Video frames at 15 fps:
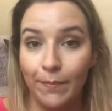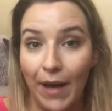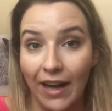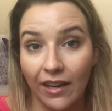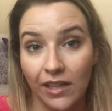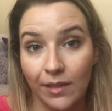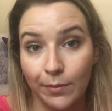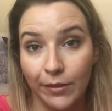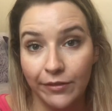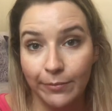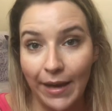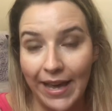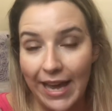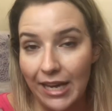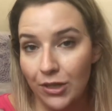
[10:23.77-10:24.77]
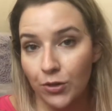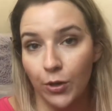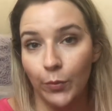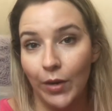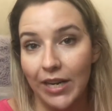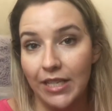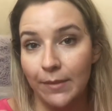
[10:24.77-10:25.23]
a backup of my Age
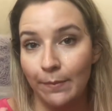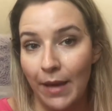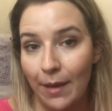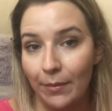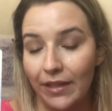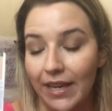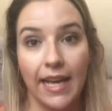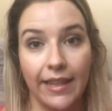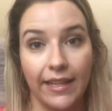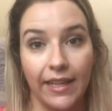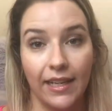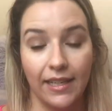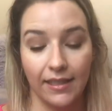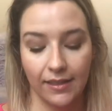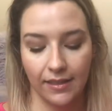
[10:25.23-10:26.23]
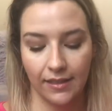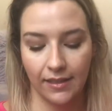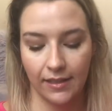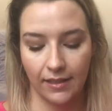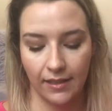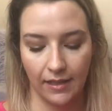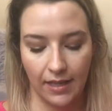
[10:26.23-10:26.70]
Rewind Maybelline. Another
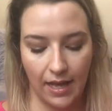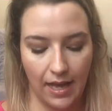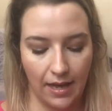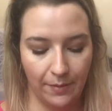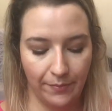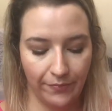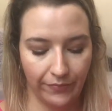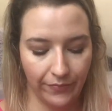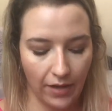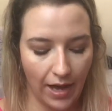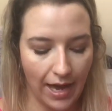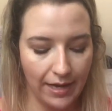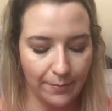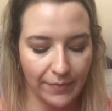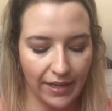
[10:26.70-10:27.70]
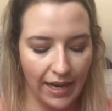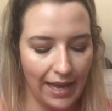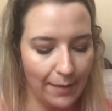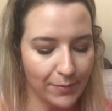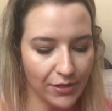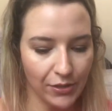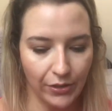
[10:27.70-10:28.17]
item that I
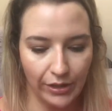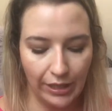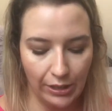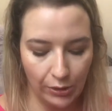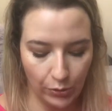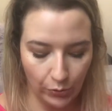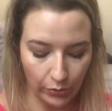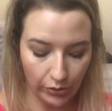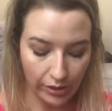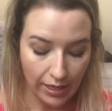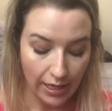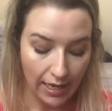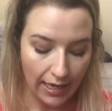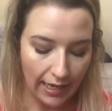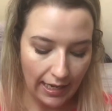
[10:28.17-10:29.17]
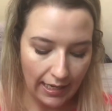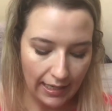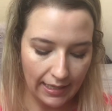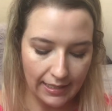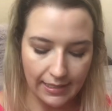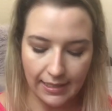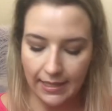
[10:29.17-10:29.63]
absolutely adore. It
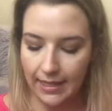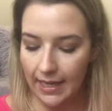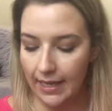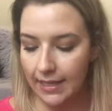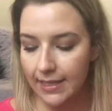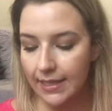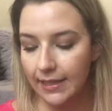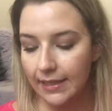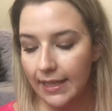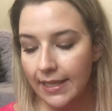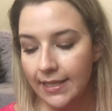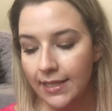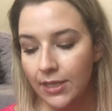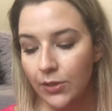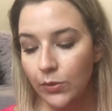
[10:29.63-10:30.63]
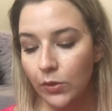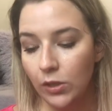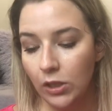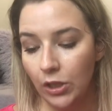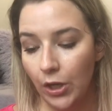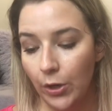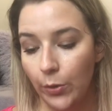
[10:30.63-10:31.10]
is the Celestial
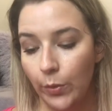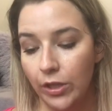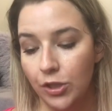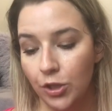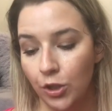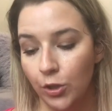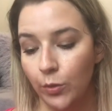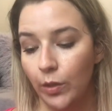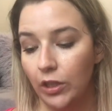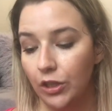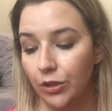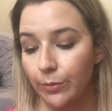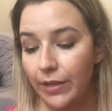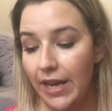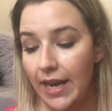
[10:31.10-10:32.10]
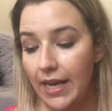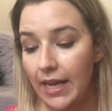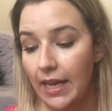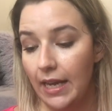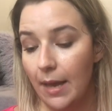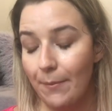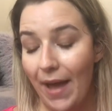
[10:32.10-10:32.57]
Glow to
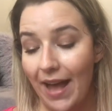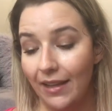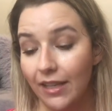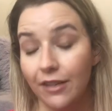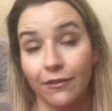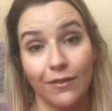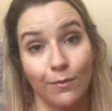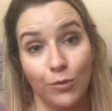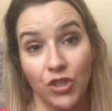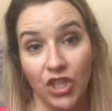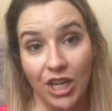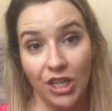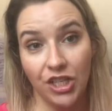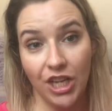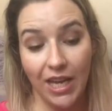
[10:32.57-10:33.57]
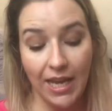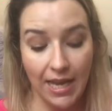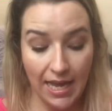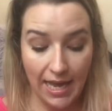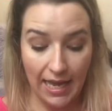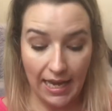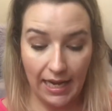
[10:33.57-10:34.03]
Illuminating palette from Chi Chi
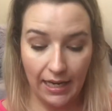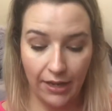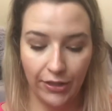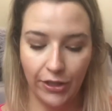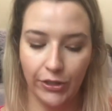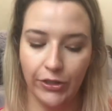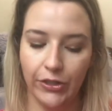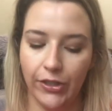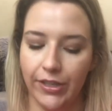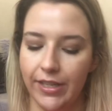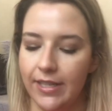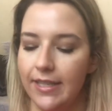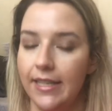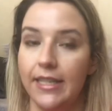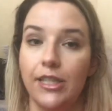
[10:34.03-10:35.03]
in the Goddess